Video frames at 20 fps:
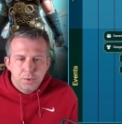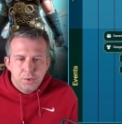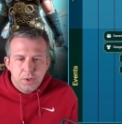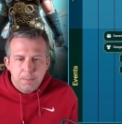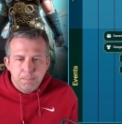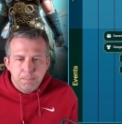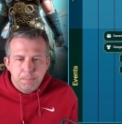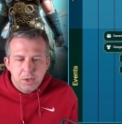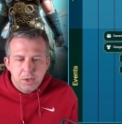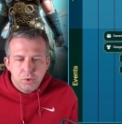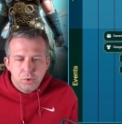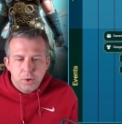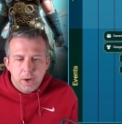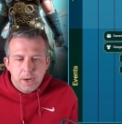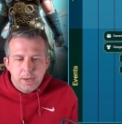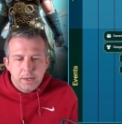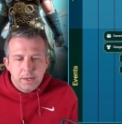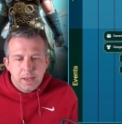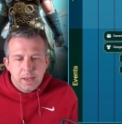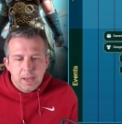champion
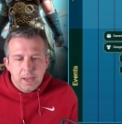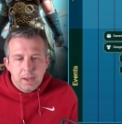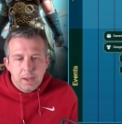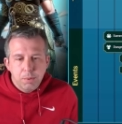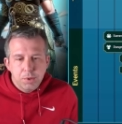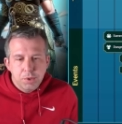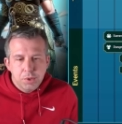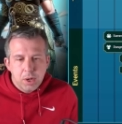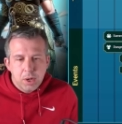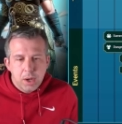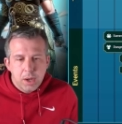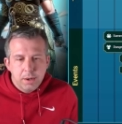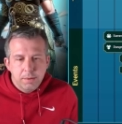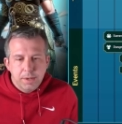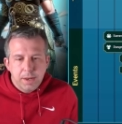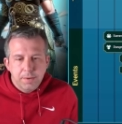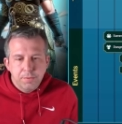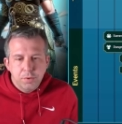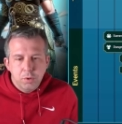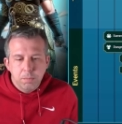training here, which kind
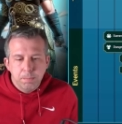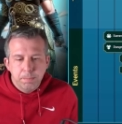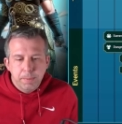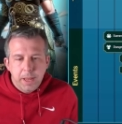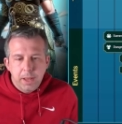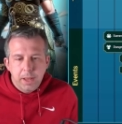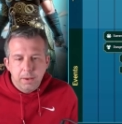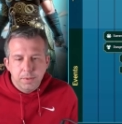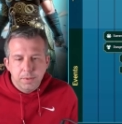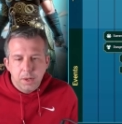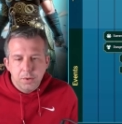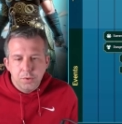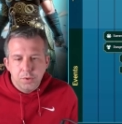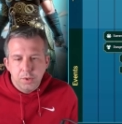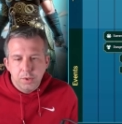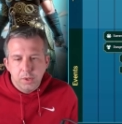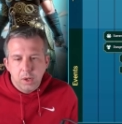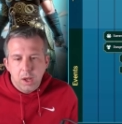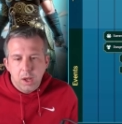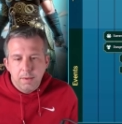of gives you a bit of
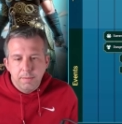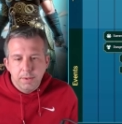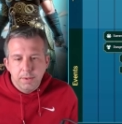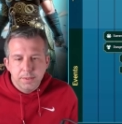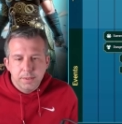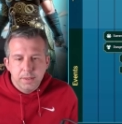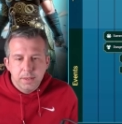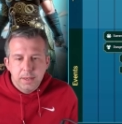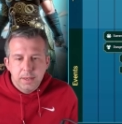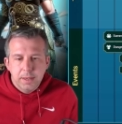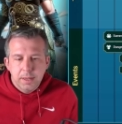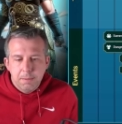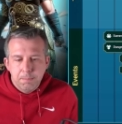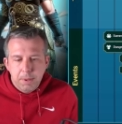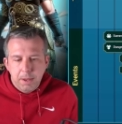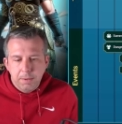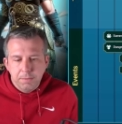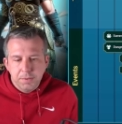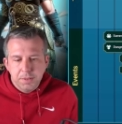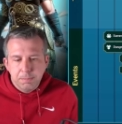dungeon divers,
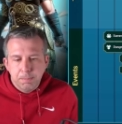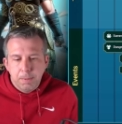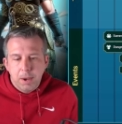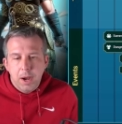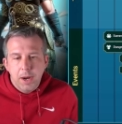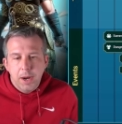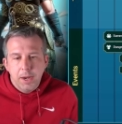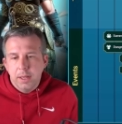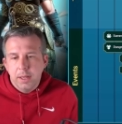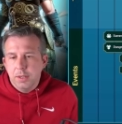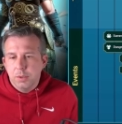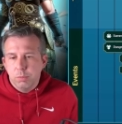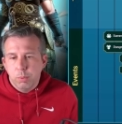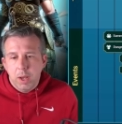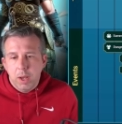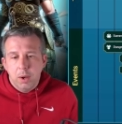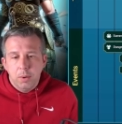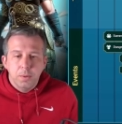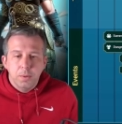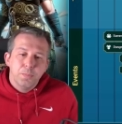bit of spider as
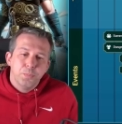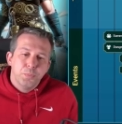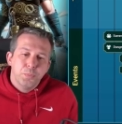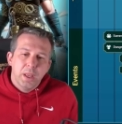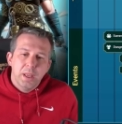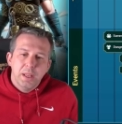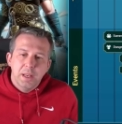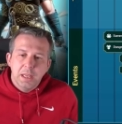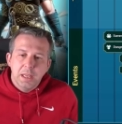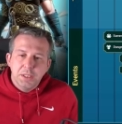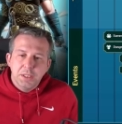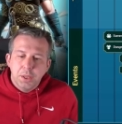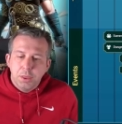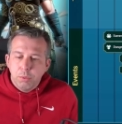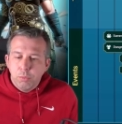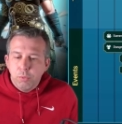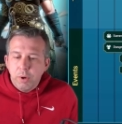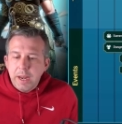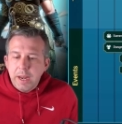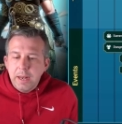well. There's
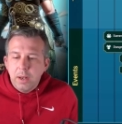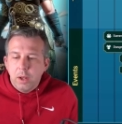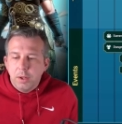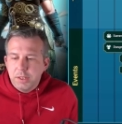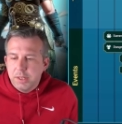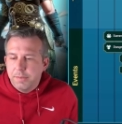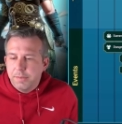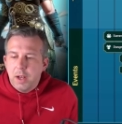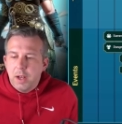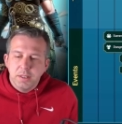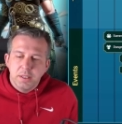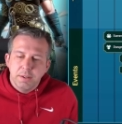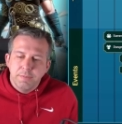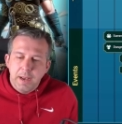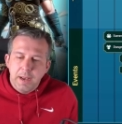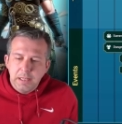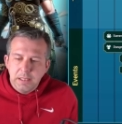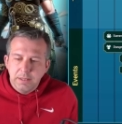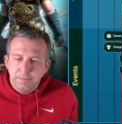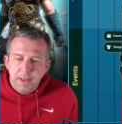three lots of
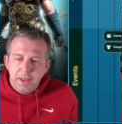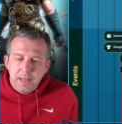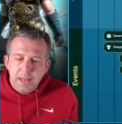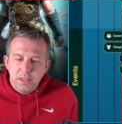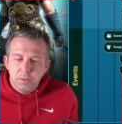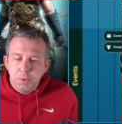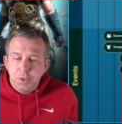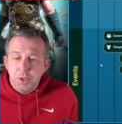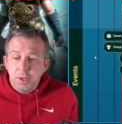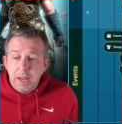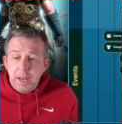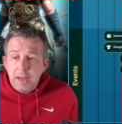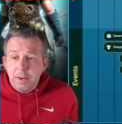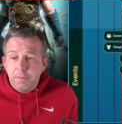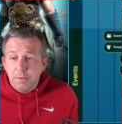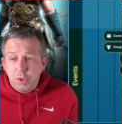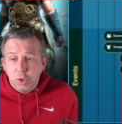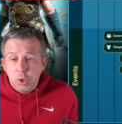artifact events, which again, if